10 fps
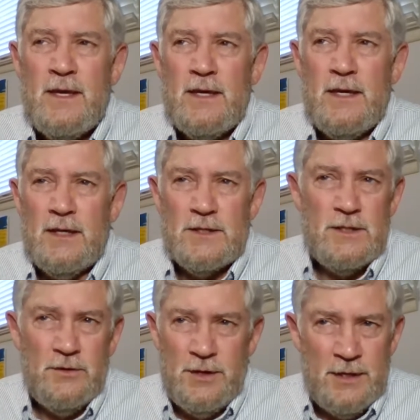It
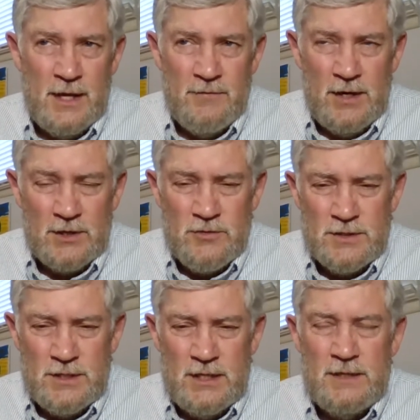still didn't have
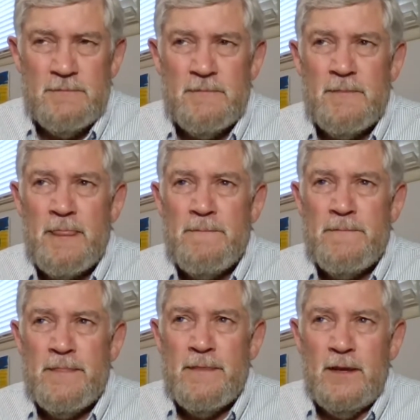electricity.
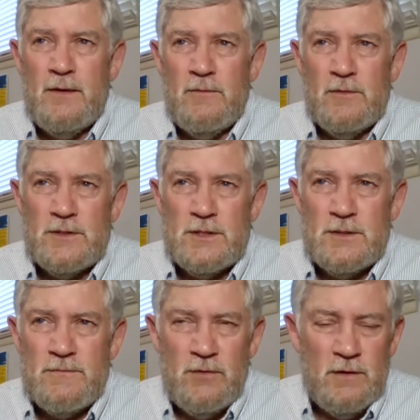It
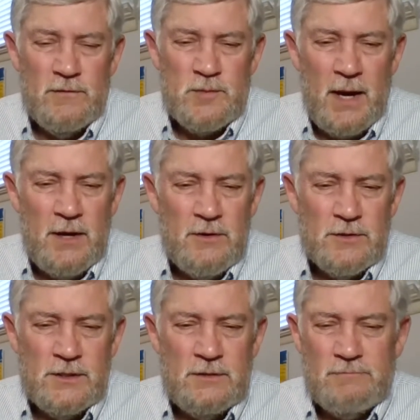was full of
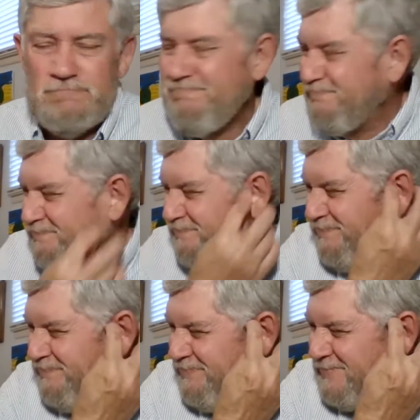spiders and
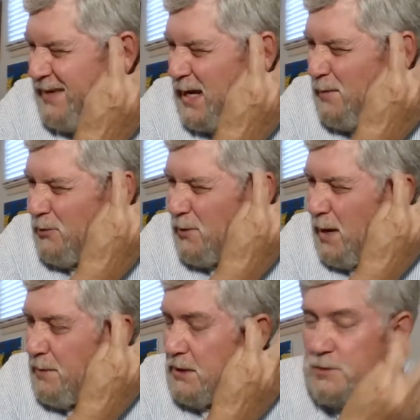animal
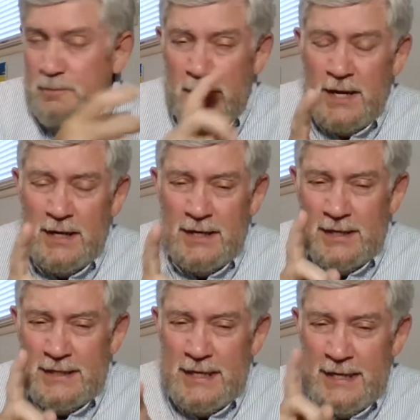droppings, but
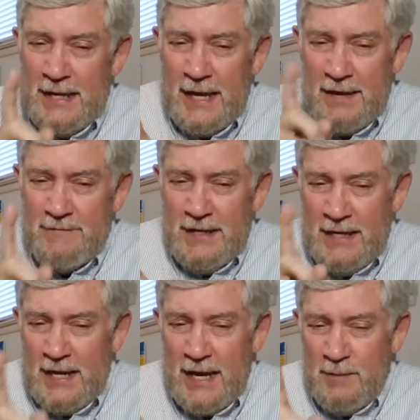it didn't have
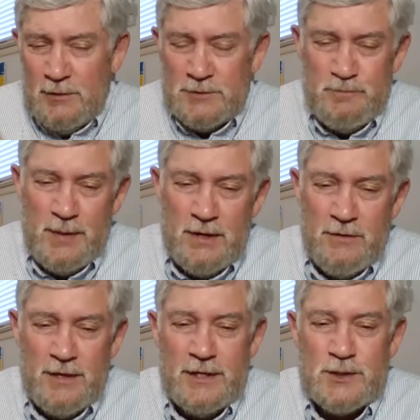any animals
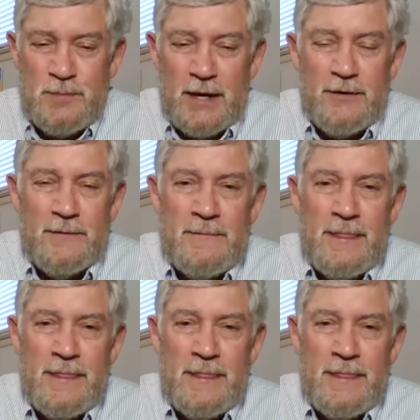bigger than a spider.